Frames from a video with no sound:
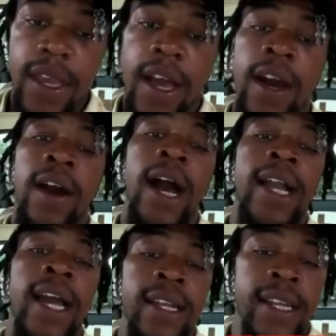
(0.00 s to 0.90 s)
I
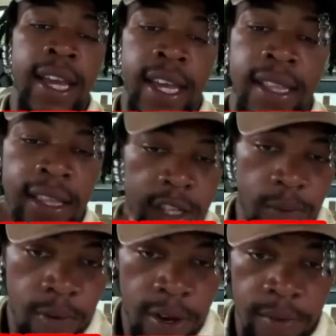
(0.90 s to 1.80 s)
got this
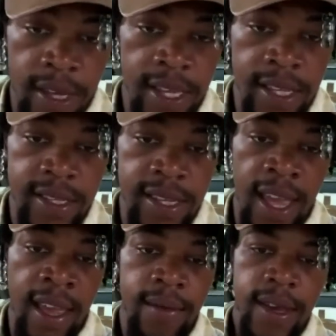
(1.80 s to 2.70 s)
appointment at this
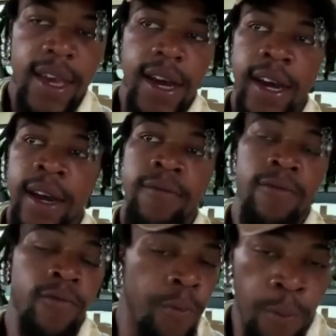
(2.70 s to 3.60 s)
time.
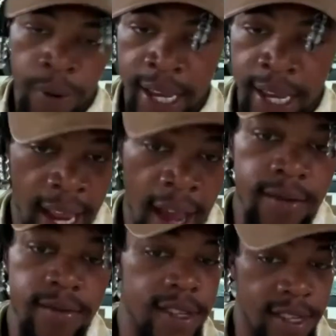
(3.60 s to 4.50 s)
When I get out,
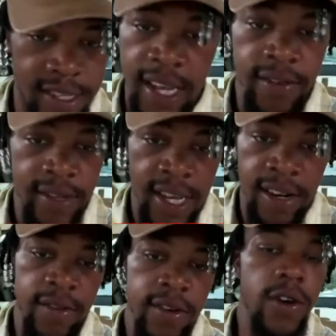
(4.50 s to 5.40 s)
et
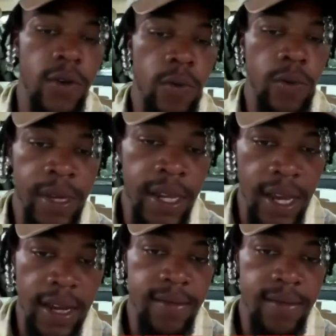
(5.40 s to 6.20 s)
cetera, we meet up.